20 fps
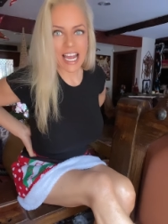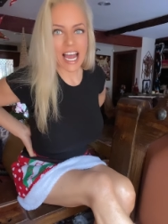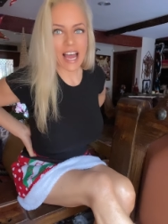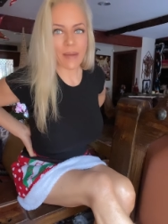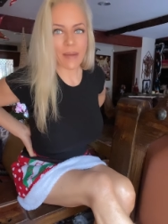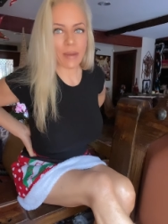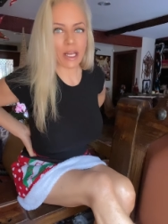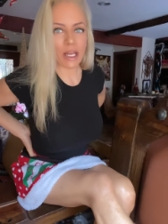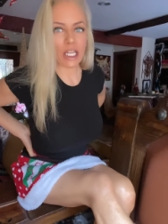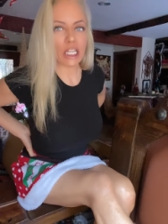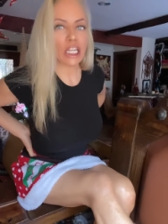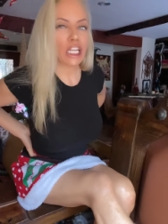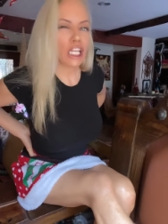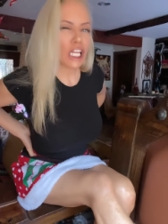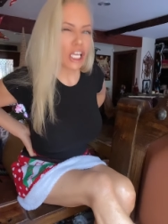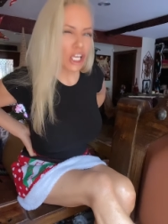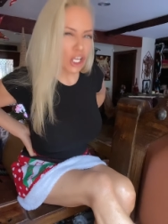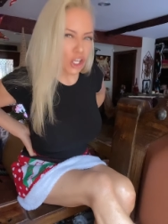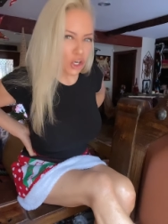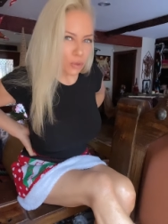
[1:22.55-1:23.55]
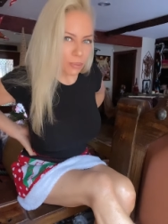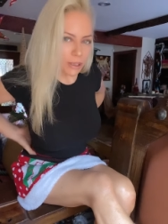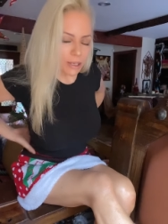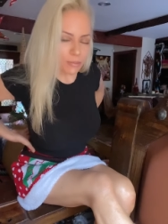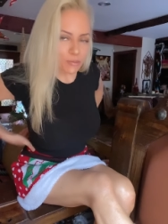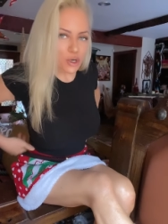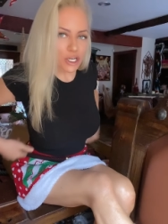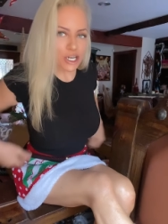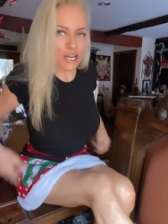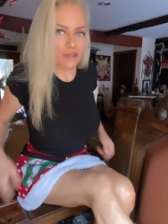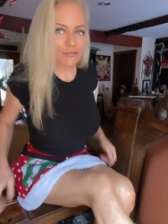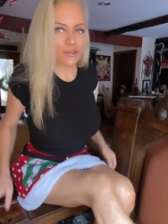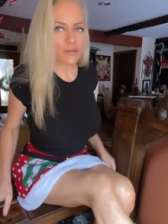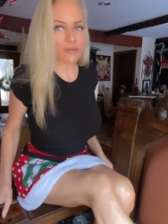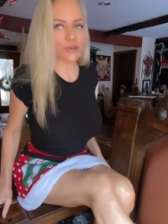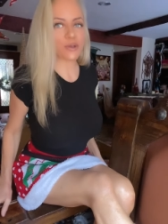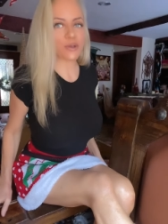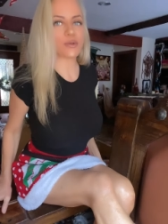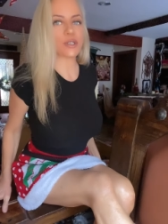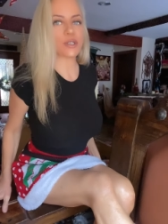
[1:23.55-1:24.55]
I'm a little bit more
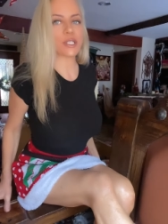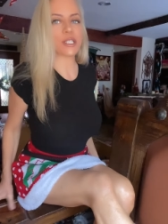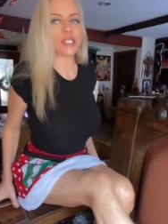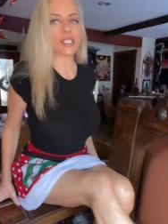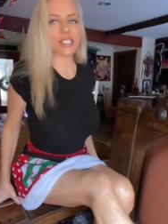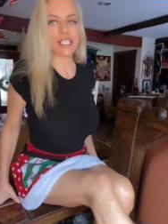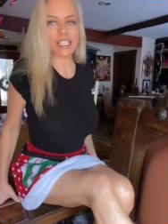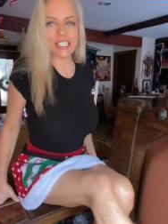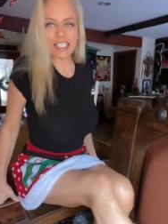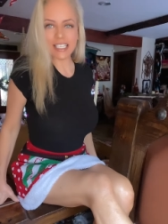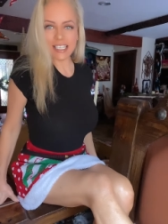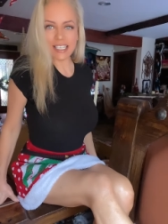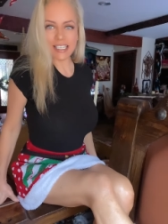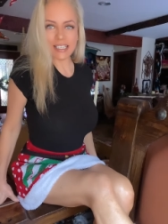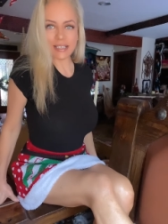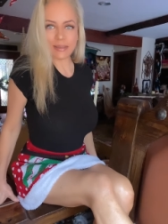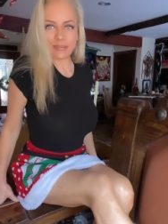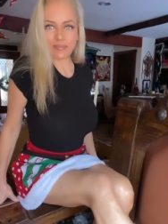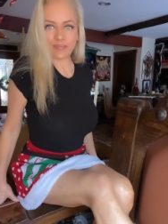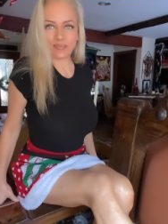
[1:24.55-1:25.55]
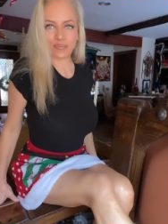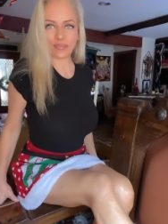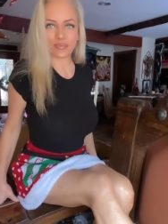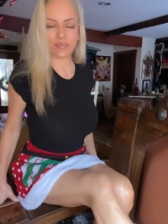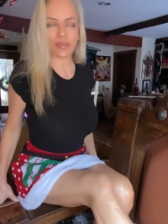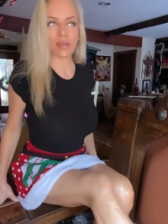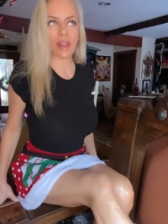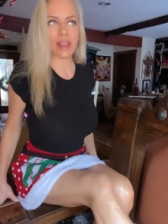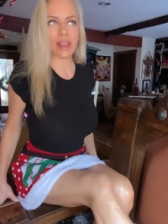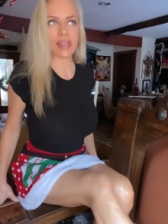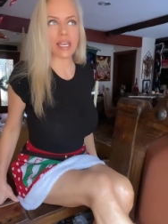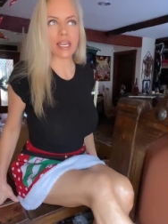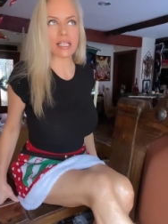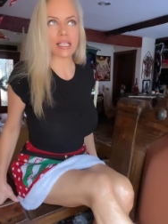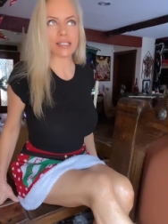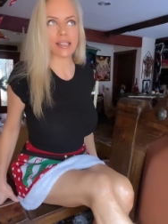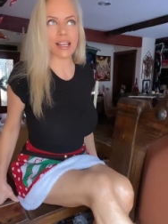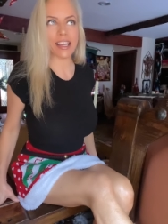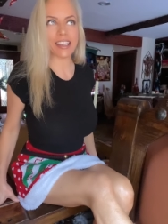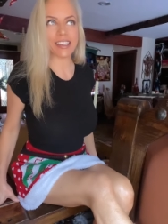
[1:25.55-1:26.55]
comfortable with eating
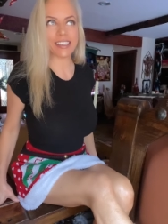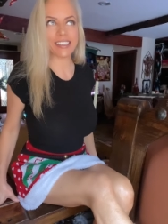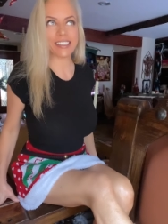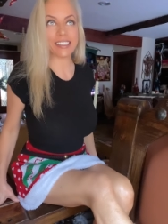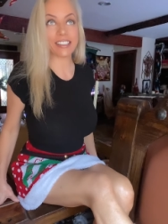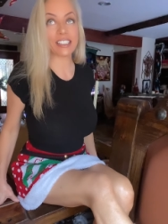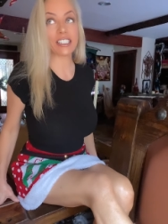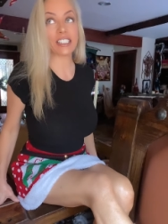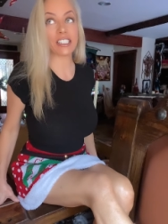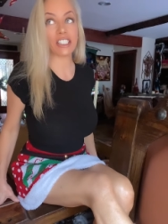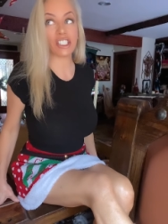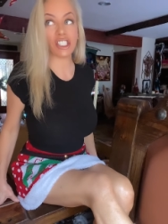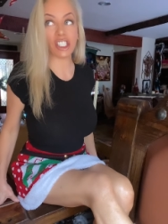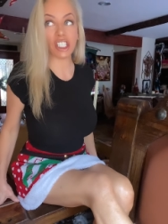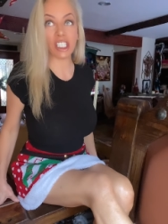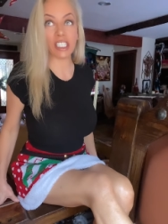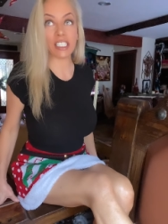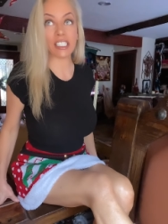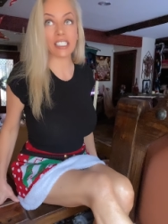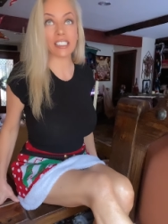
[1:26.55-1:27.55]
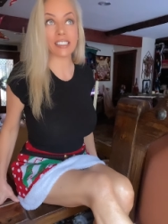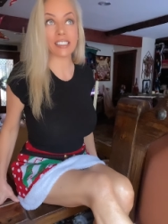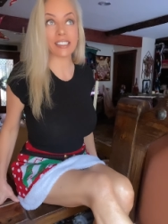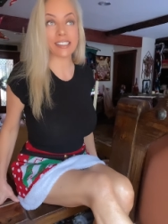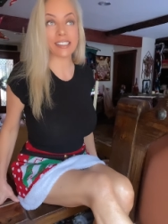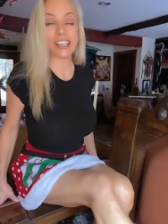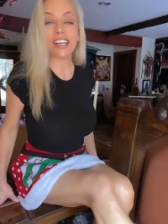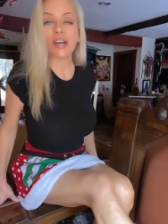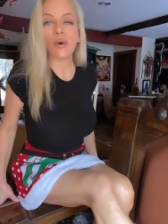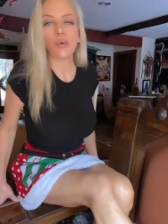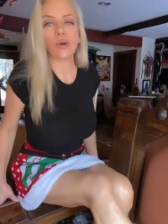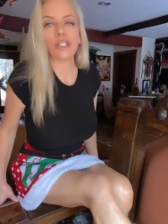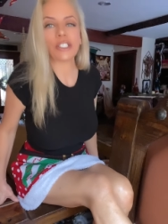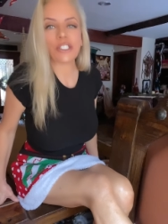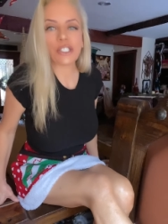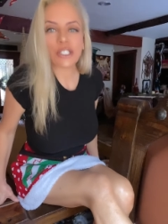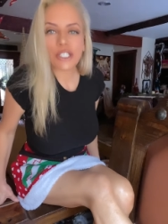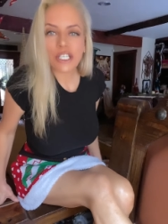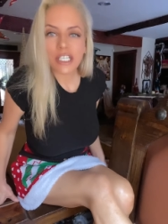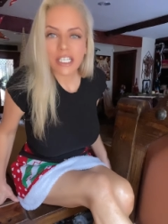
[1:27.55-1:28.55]
things like cheese,
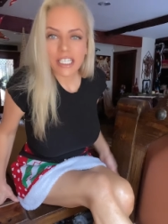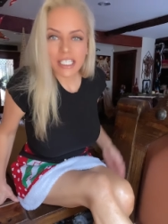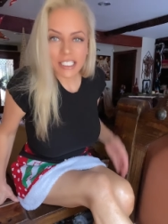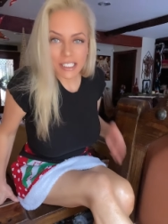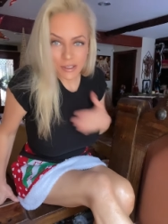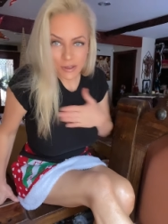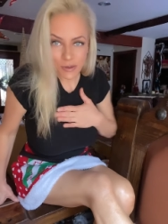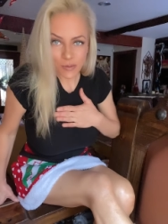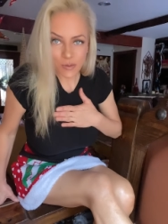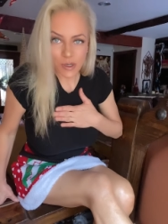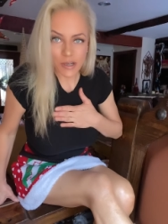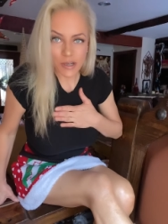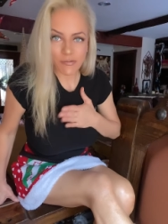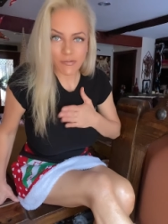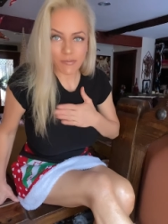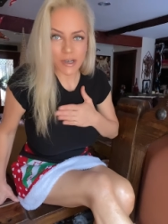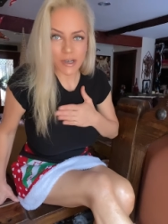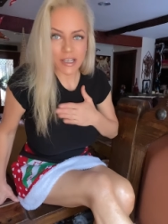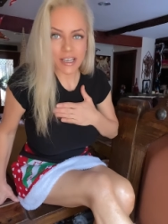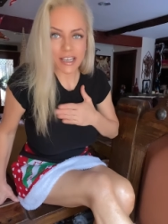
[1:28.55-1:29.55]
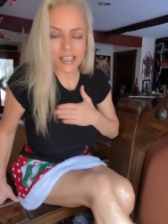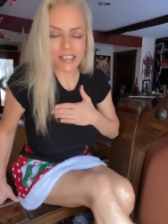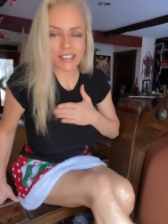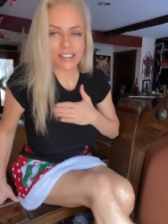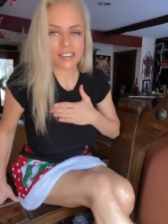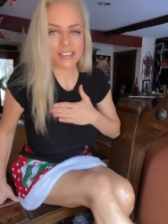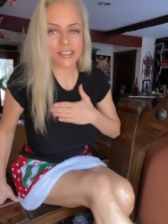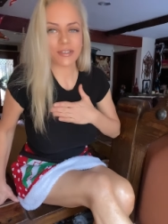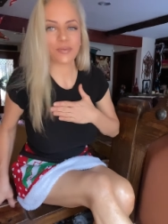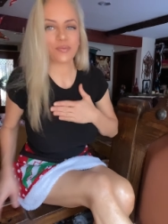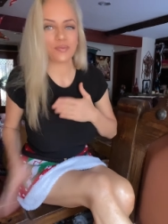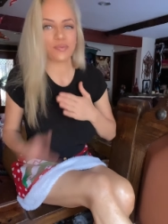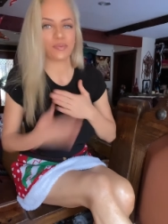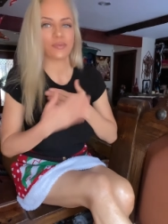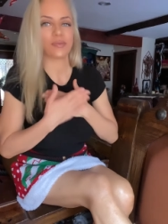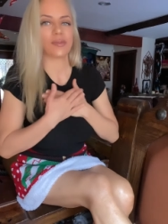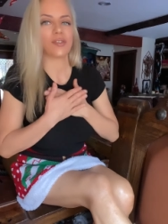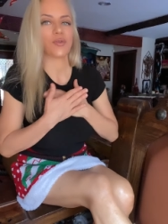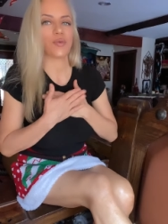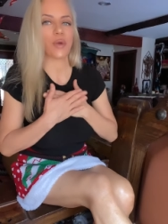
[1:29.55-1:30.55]
which is one of my
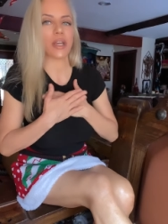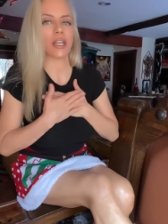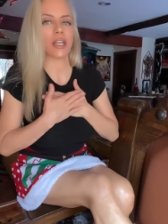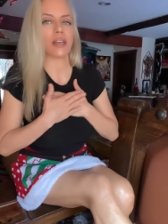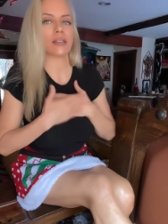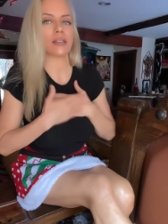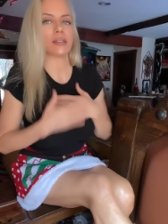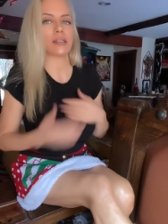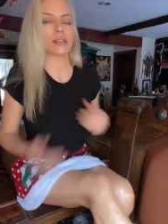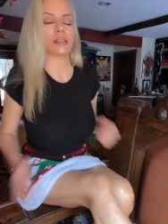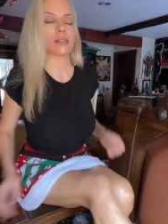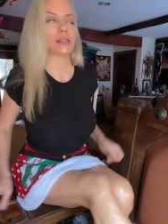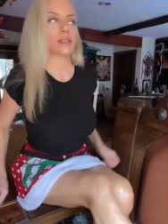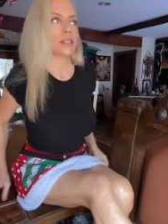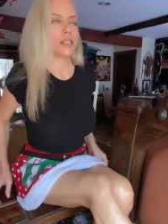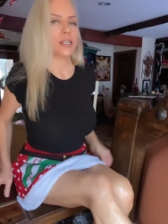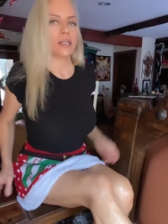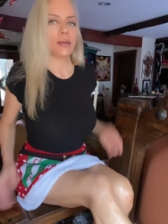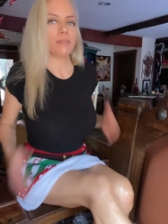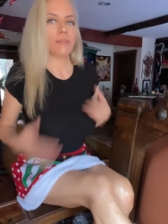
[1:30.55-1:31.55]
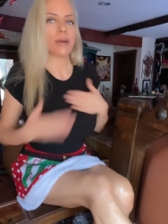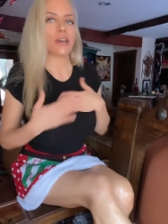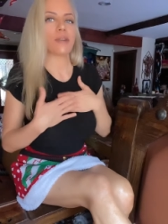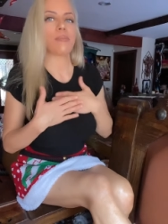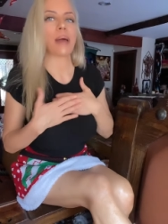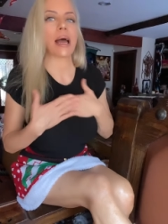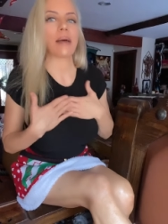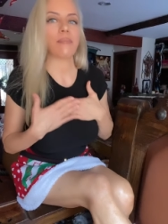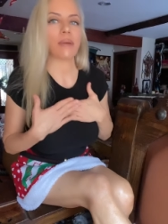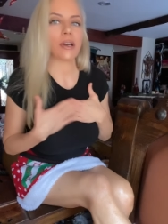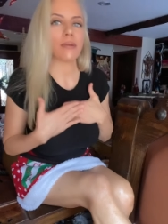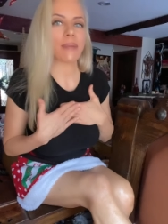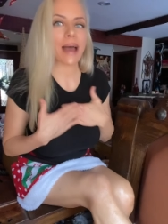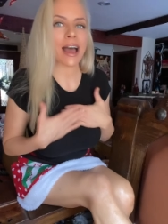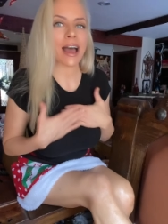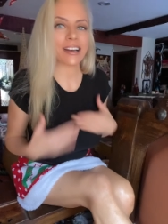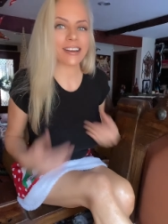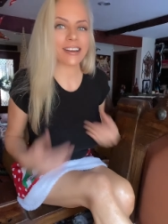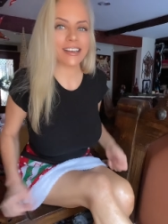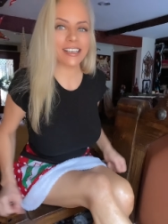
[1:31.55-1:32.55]
weaknesses.
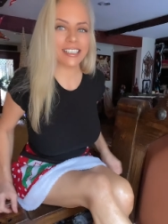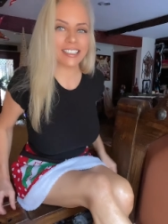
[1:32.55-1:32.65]
Pitter-pat.